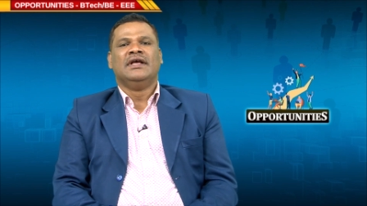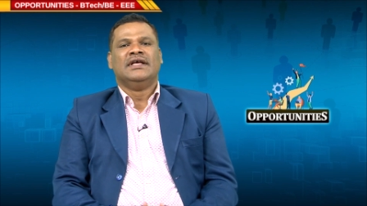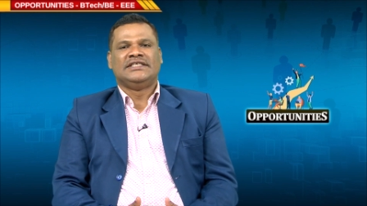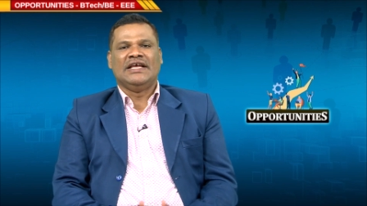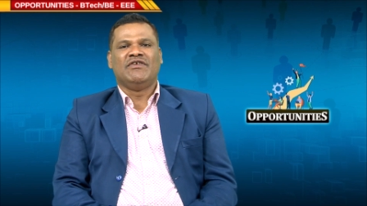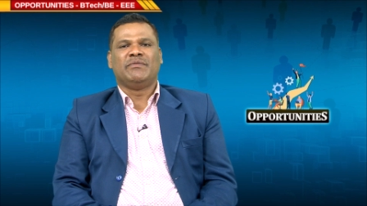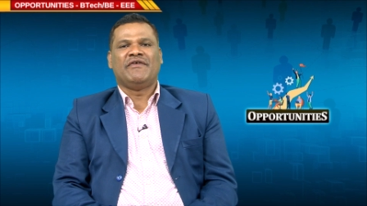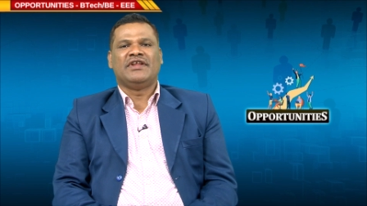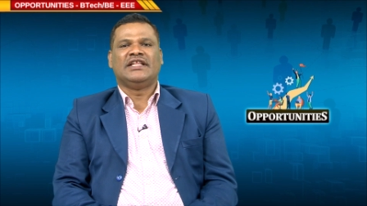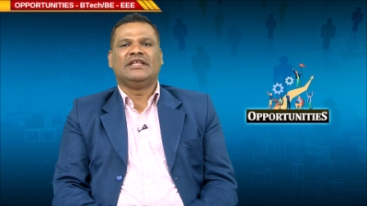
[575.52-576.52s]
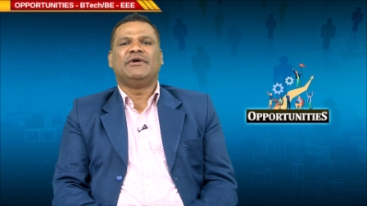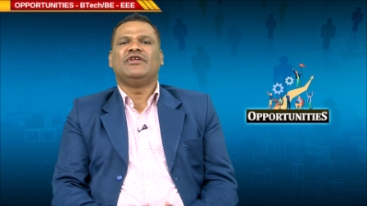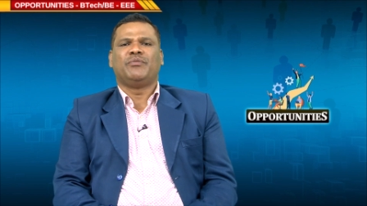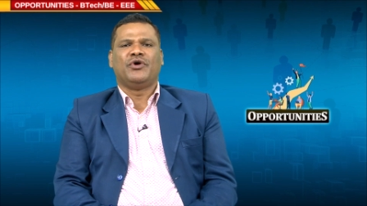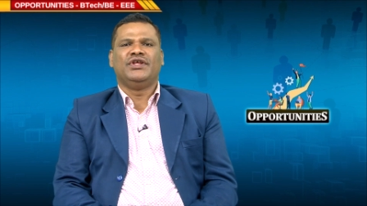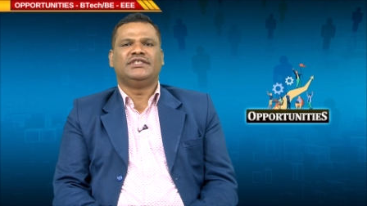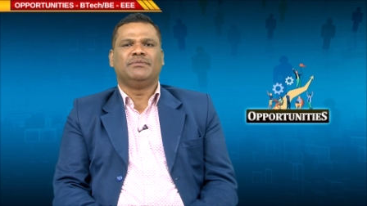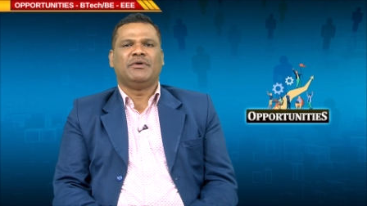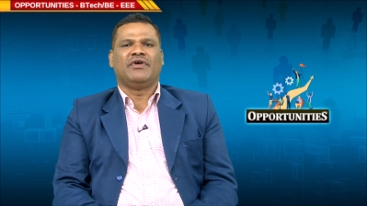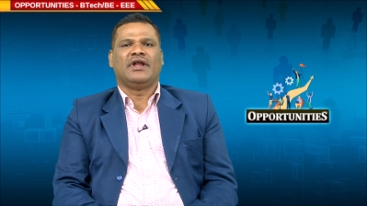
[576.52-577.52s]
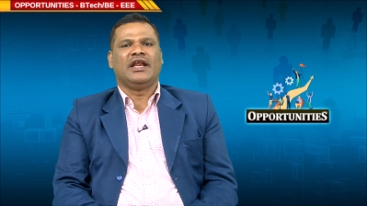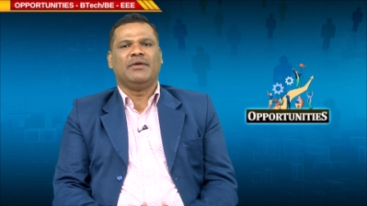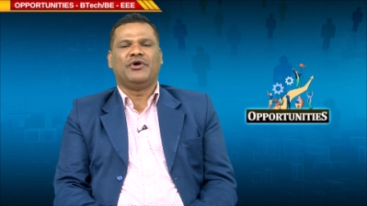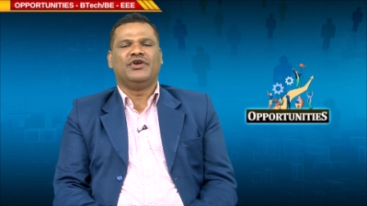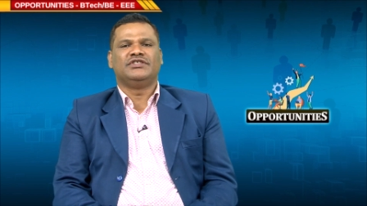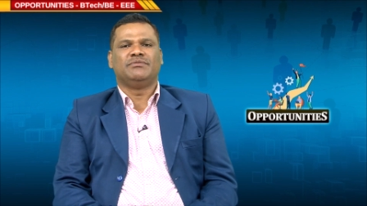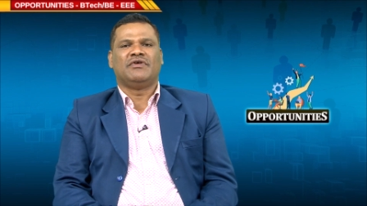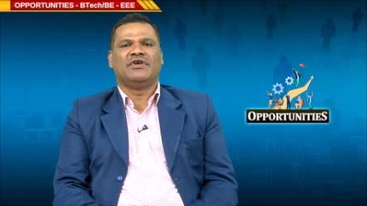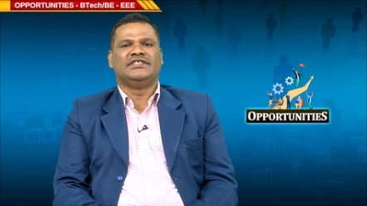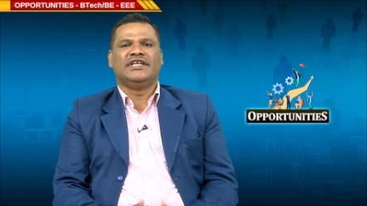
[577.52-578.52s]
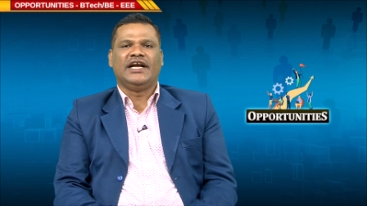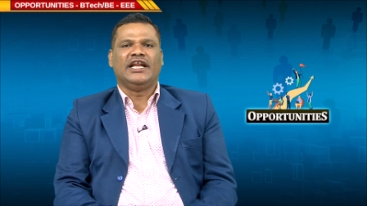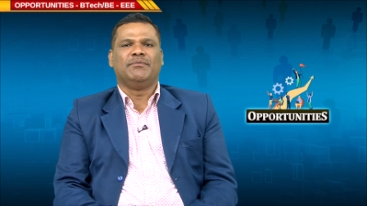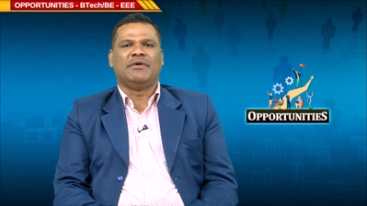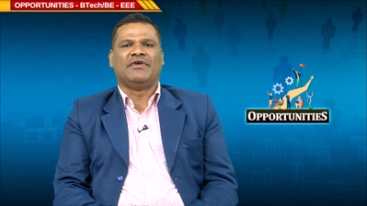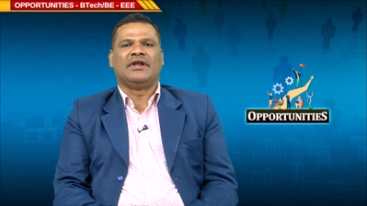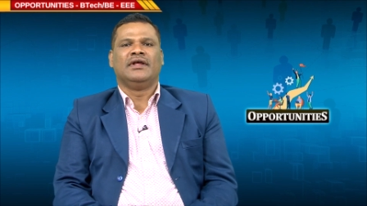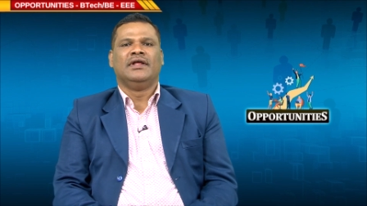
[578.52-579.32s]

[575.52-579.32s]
saving power is nothing but your producing power or reproducing power or generating power.